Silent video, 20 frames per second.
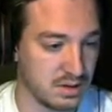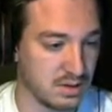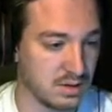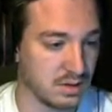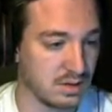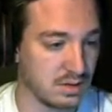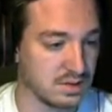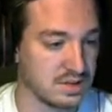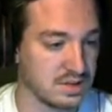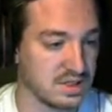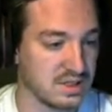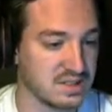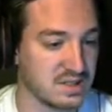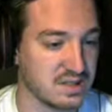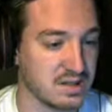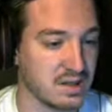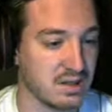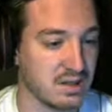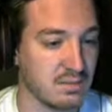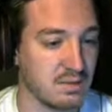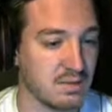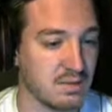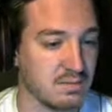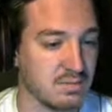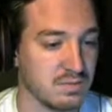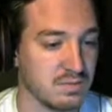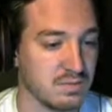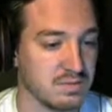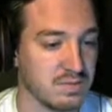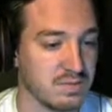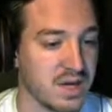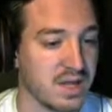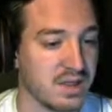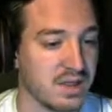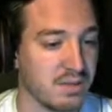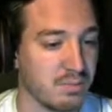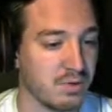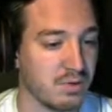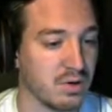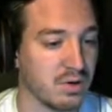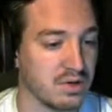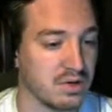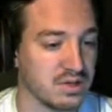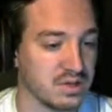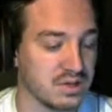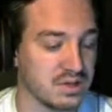Looks like something was badly burnt.